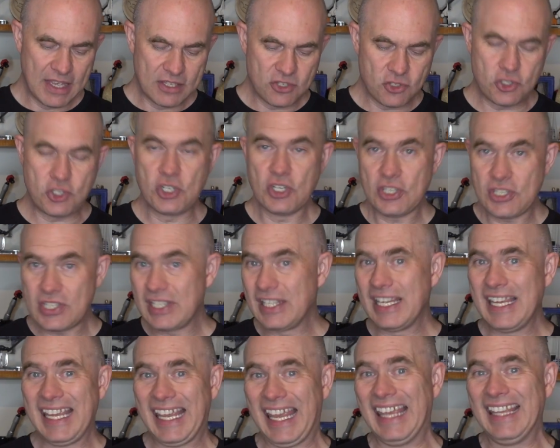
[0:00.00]
Just
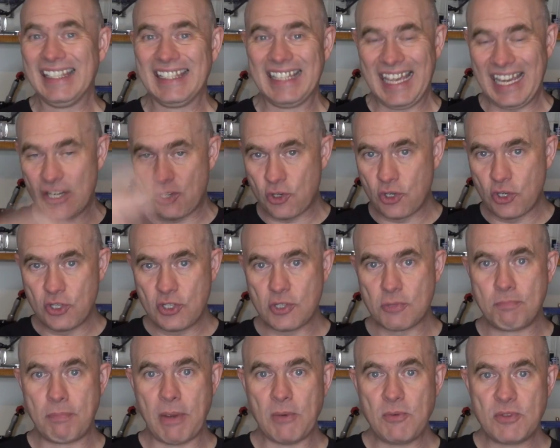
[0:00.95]
like electrons
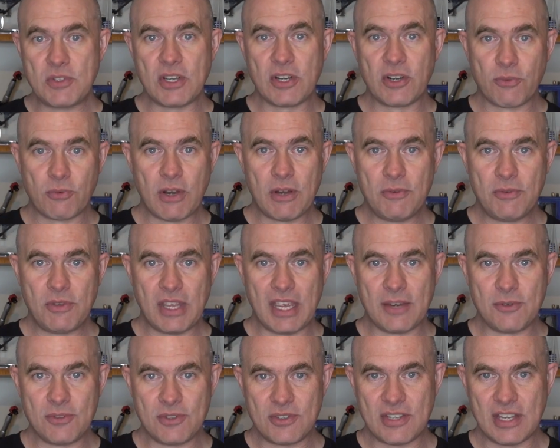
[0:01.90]
bouncing around the
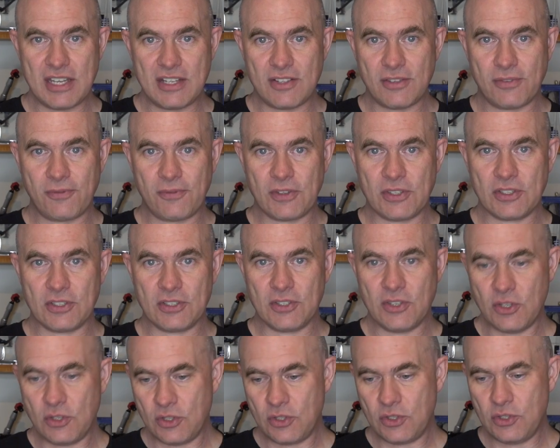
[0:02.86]
outside of the
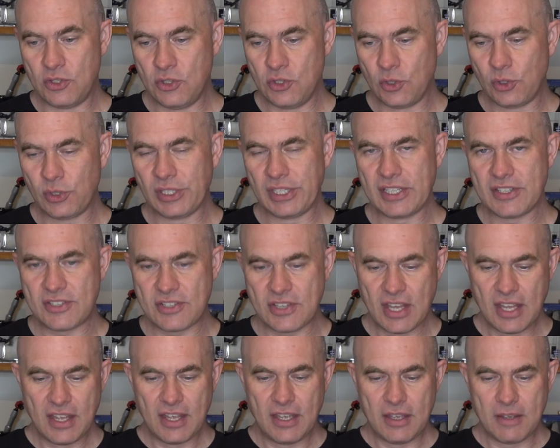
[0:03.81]
nucleus,
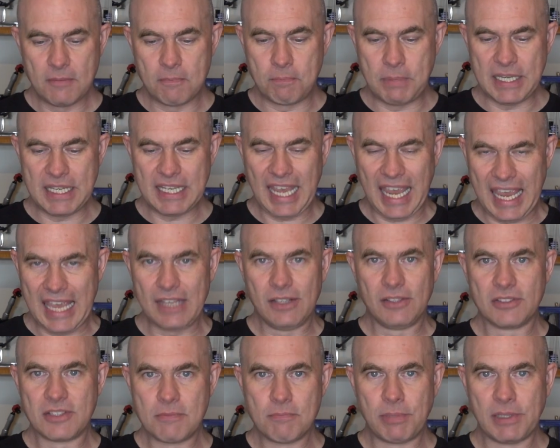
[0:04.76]
being
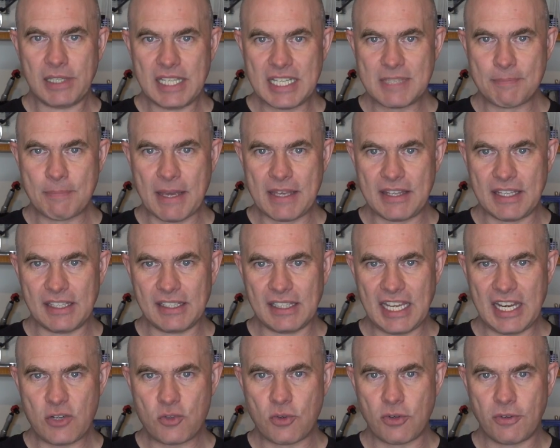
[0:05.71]
held in place by the
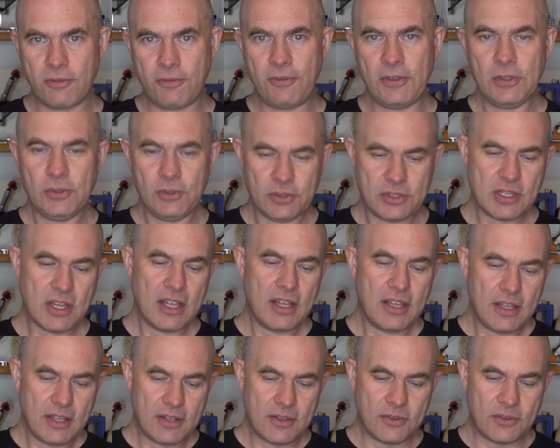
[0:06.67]
electric field,
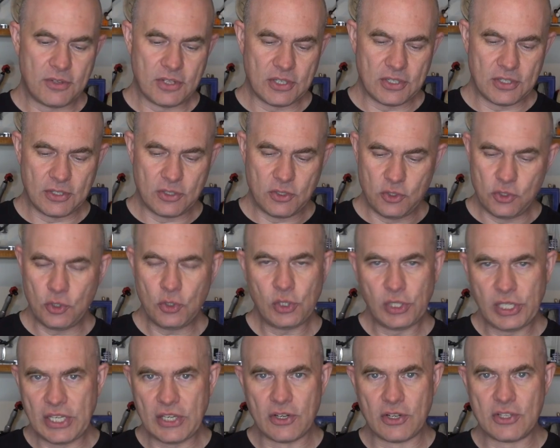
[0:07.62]
the
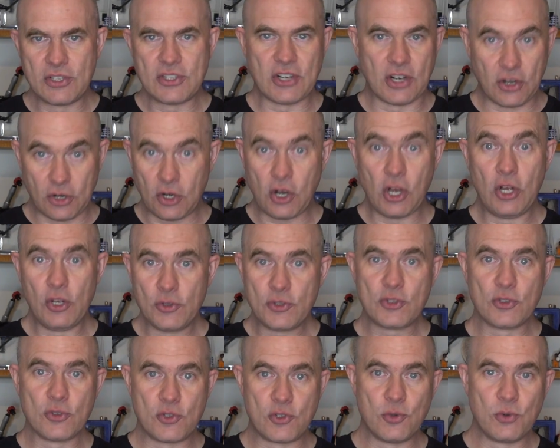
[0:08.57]
nucleons are
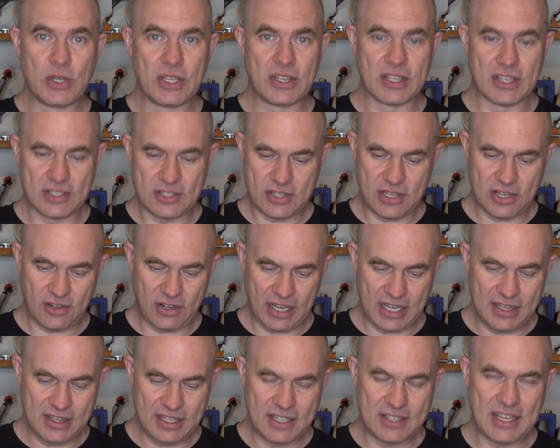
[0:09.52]
also doing this. They're
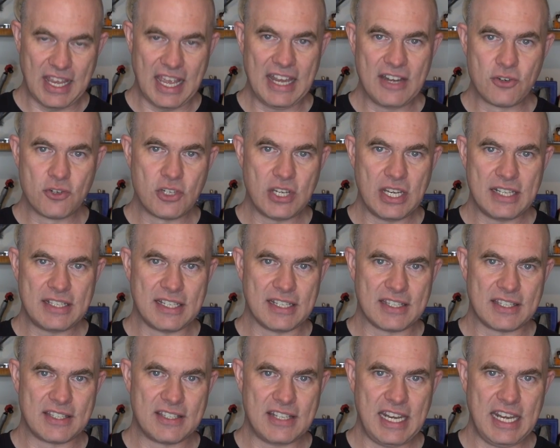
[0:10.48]
in these energetic
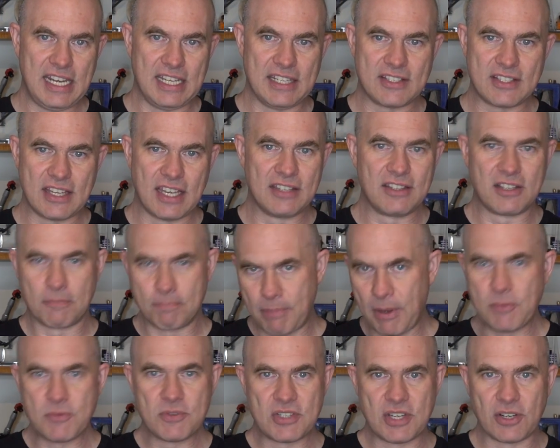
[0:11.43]
states and they're
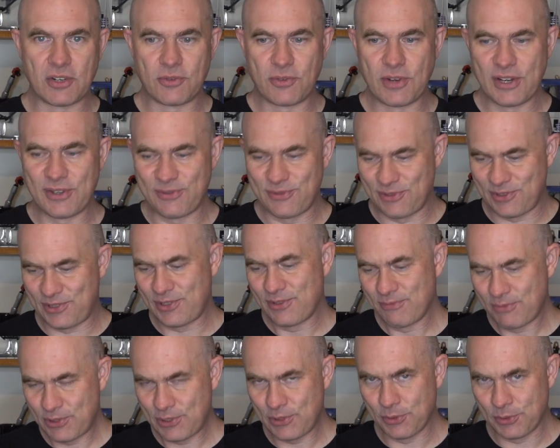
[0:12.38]
bouncing around,
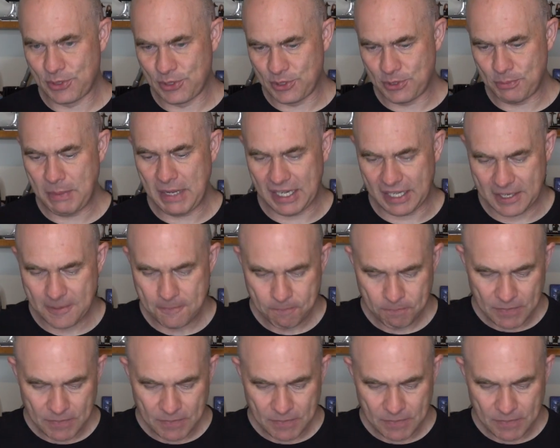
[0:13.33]
so to speak.